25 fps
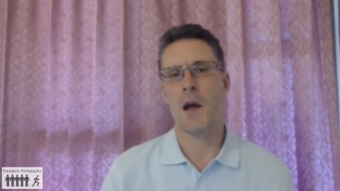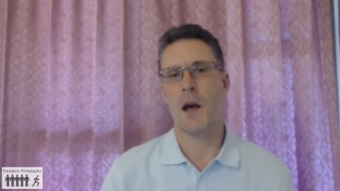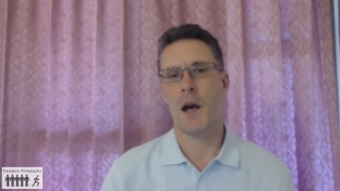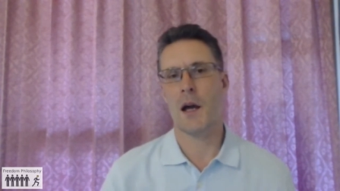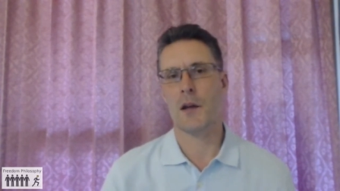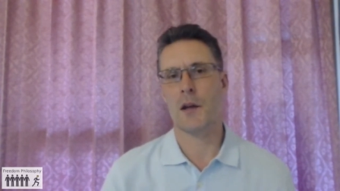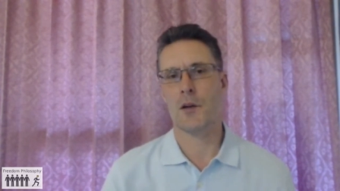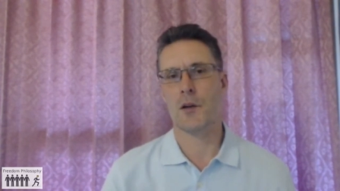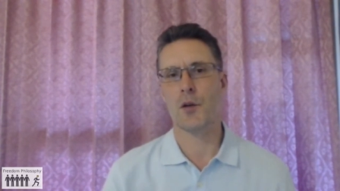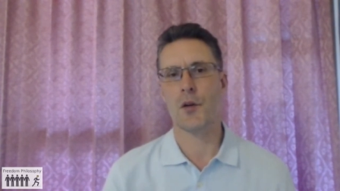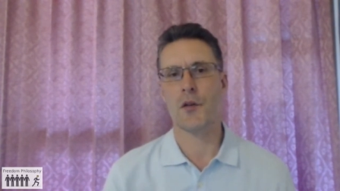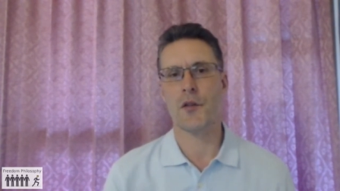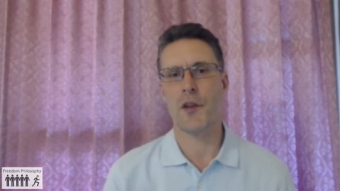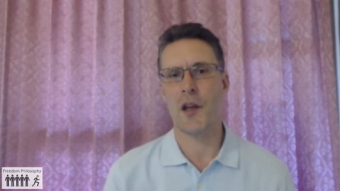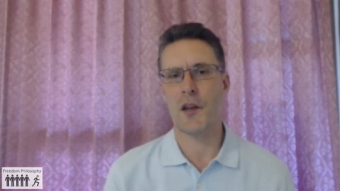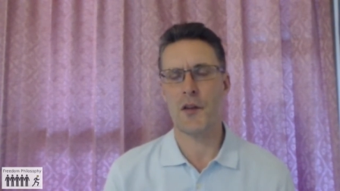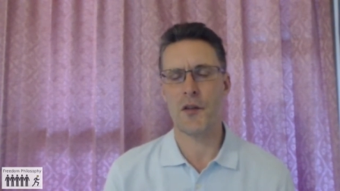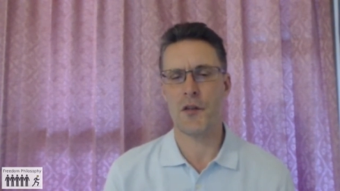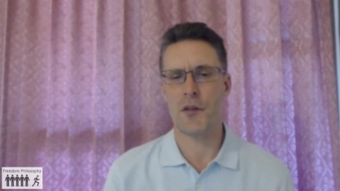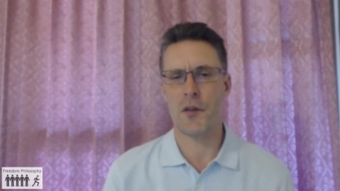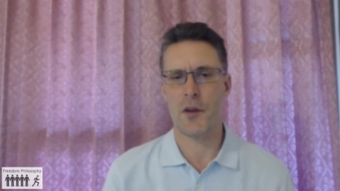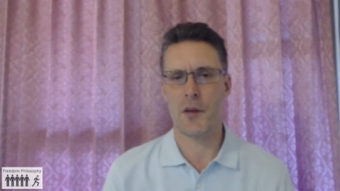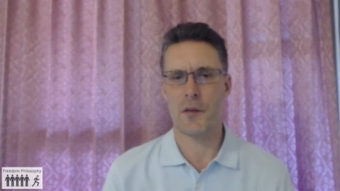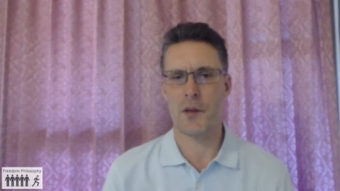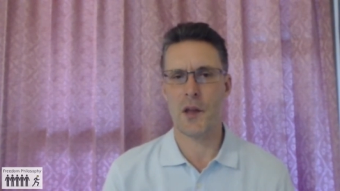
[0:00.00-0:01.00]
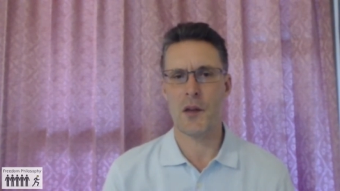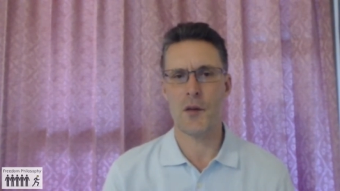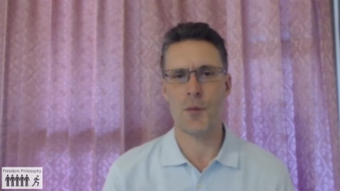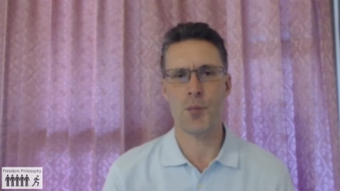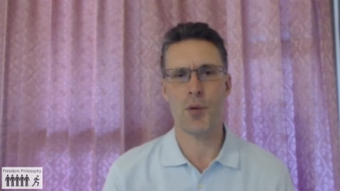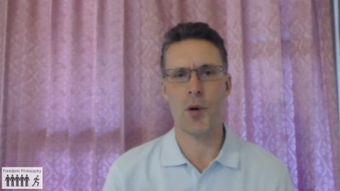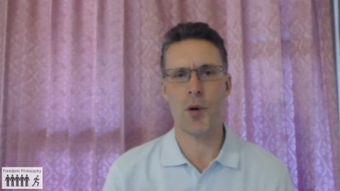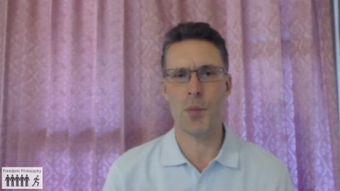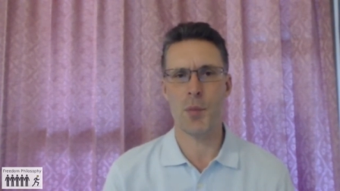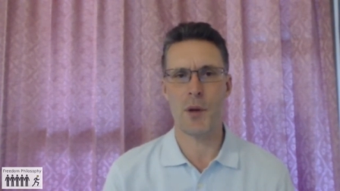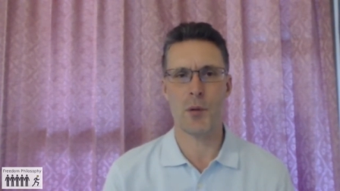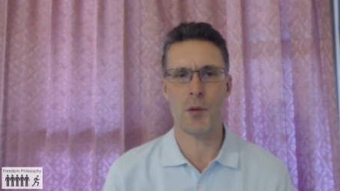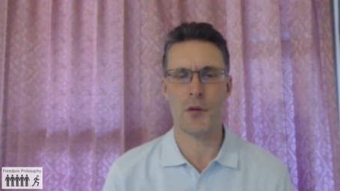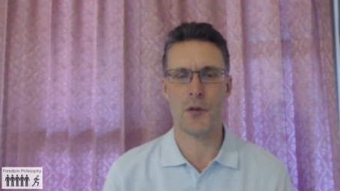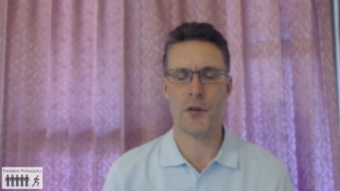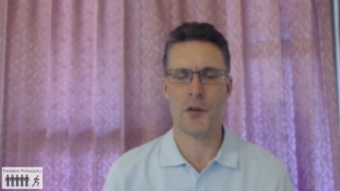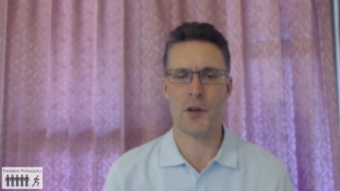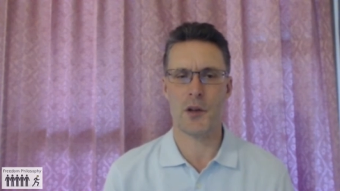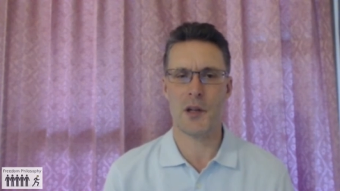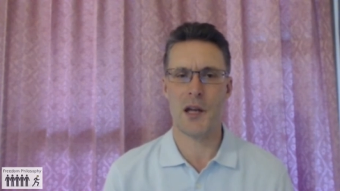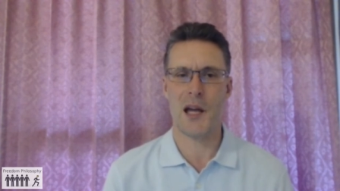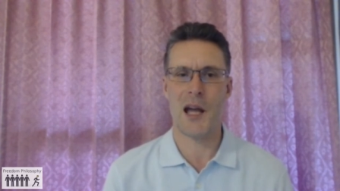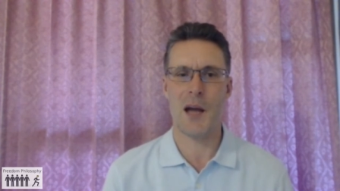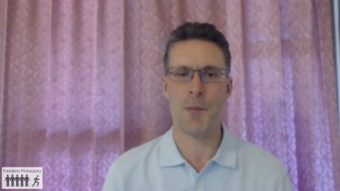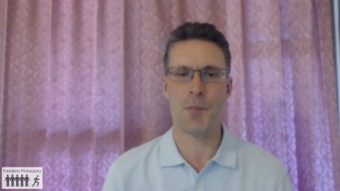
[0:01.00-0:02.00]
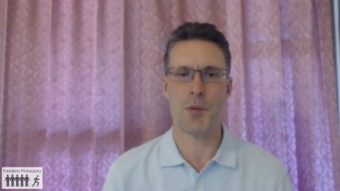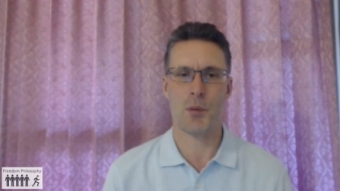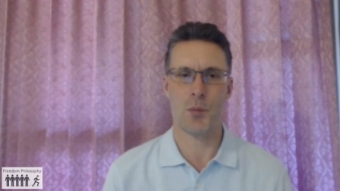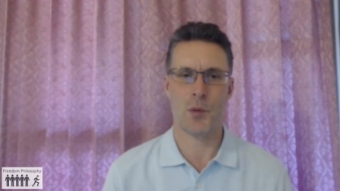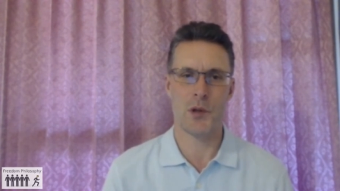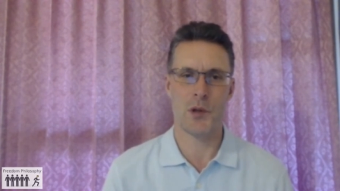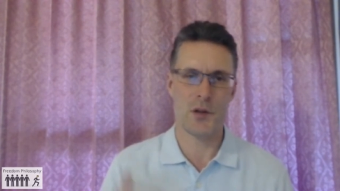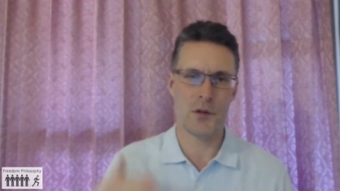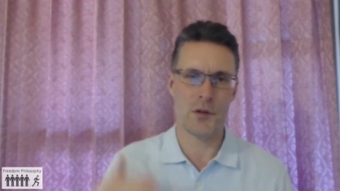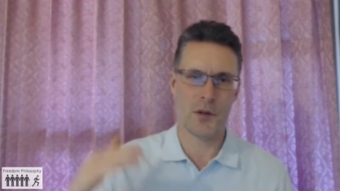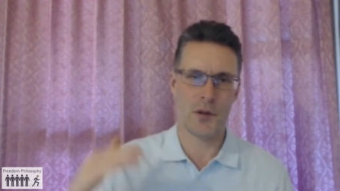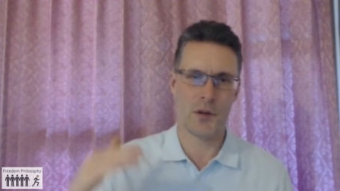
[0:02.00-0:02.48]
And of course, that's, that's probably what's going to happen when you